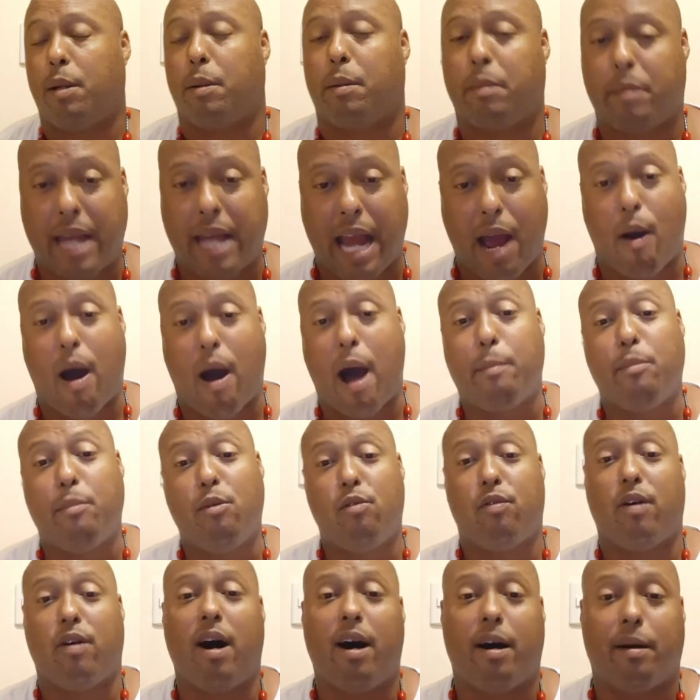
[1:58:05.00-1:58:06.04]
Now I
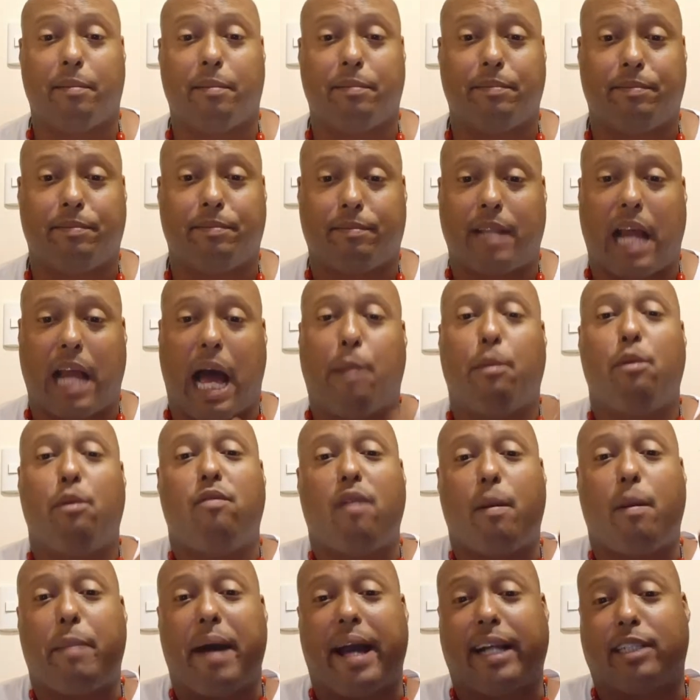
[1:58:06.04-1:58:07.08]
move up
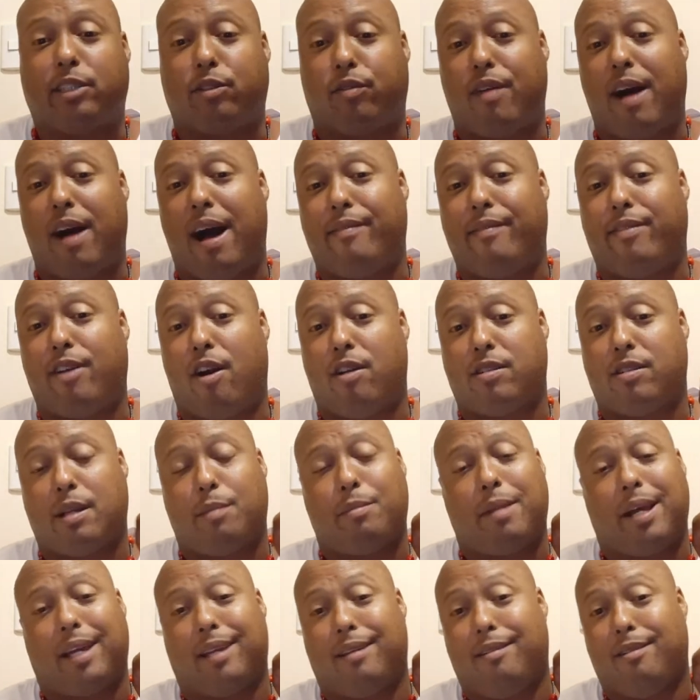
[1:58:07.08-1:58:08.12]
an extra 5 yards.
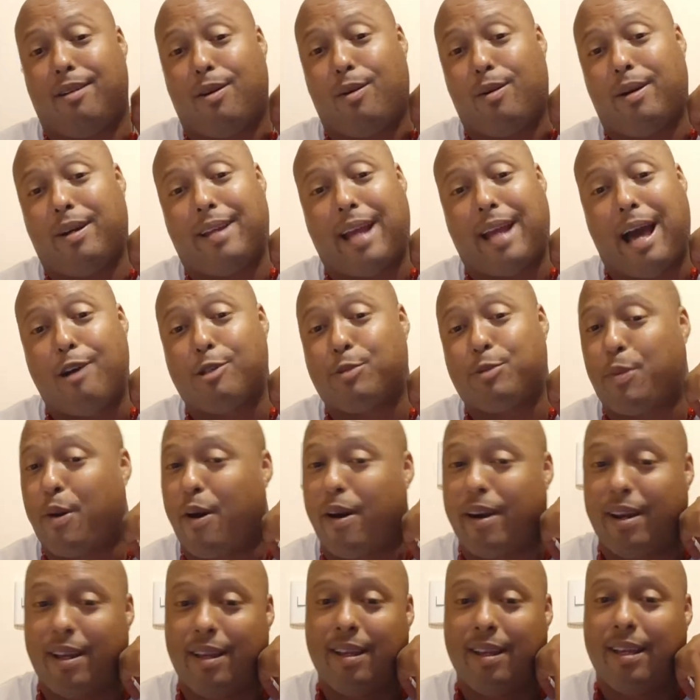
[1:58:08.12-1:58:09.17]
I'm like, you know what? House
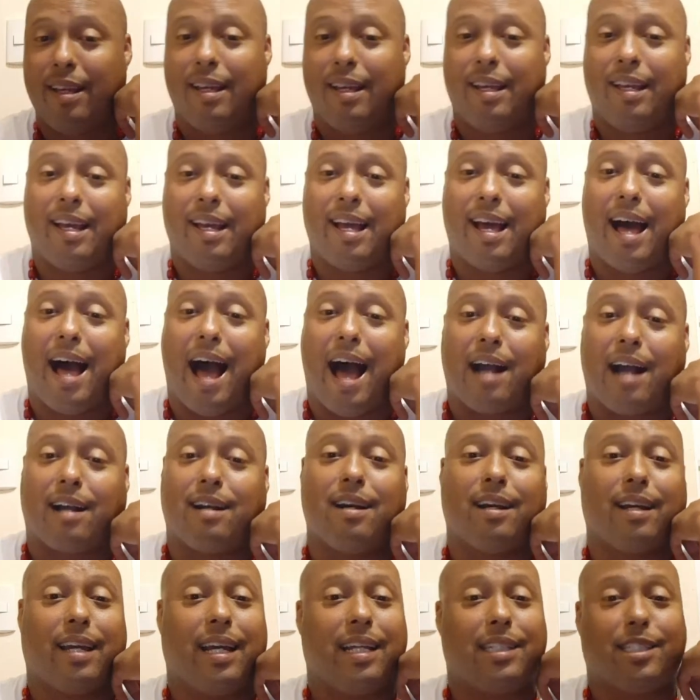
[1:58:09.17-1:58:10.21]
party. I
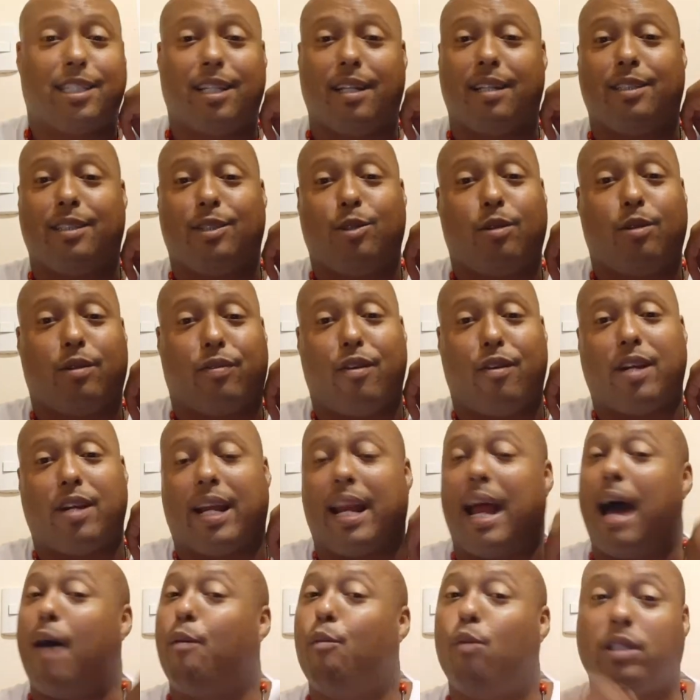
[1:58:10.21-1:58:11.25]
couldn't get to the dude first, and
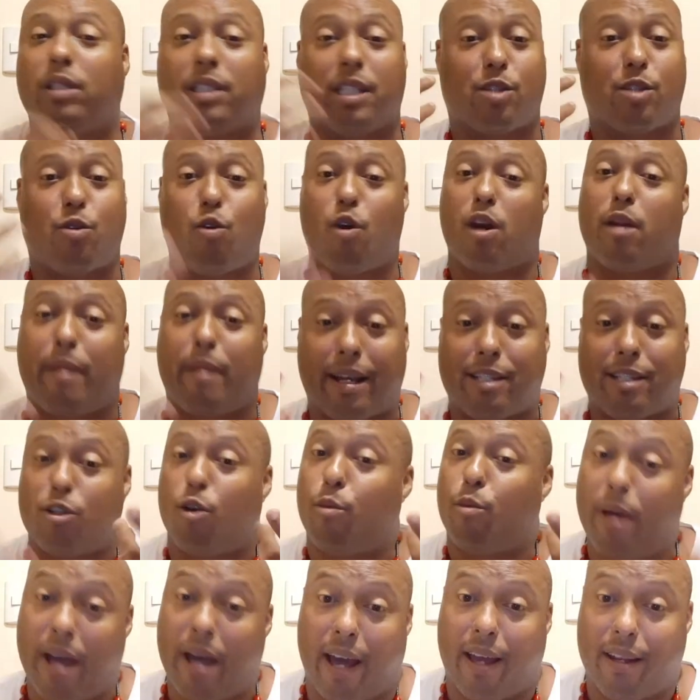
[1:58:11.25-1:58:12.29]
I want this quarterback
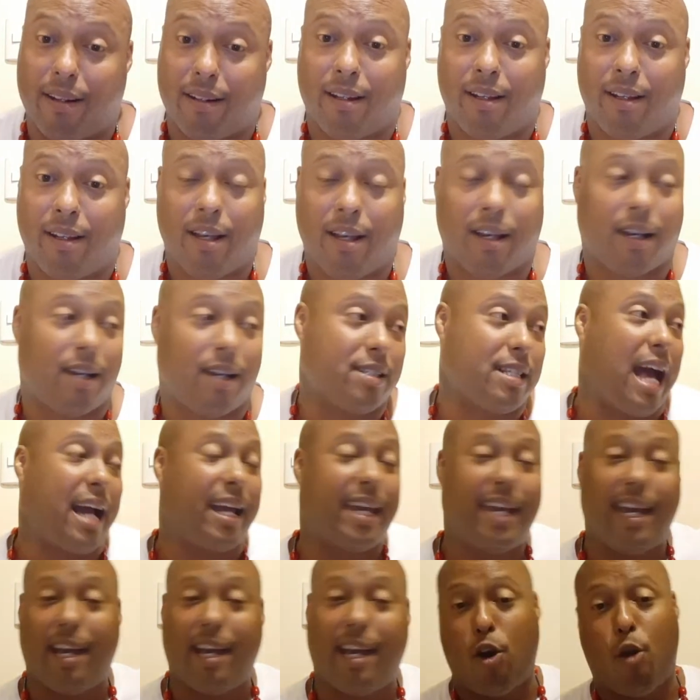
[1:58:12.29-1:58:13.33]
so bad. Because I
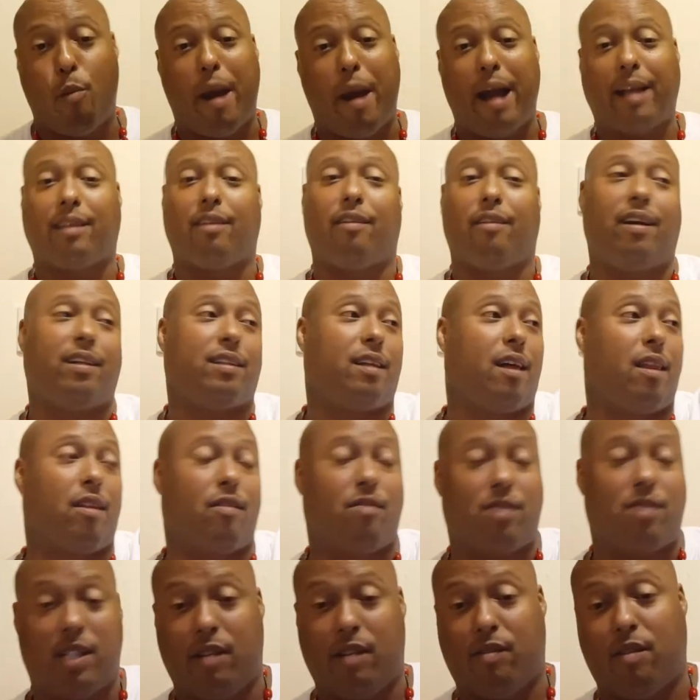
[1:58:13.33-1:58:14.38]
can't go back there and hit the other
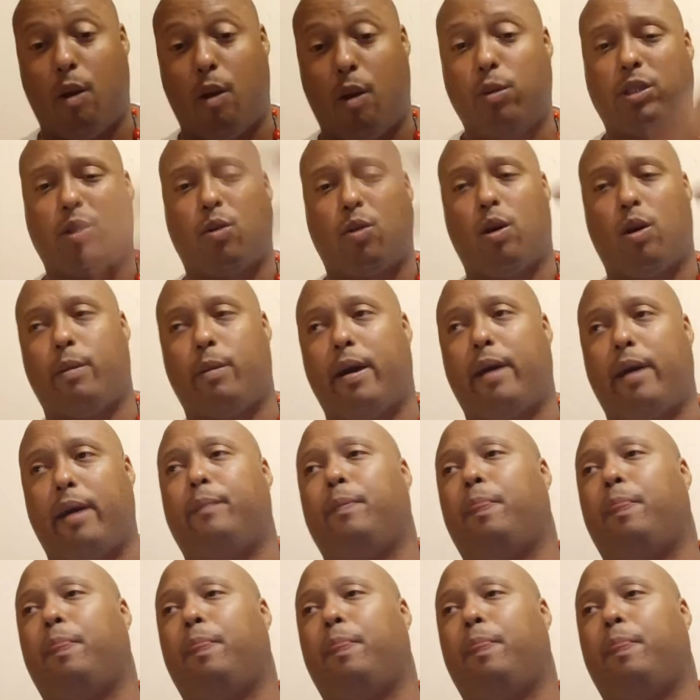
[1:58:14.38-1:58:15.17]
receiver. I want the quarterback.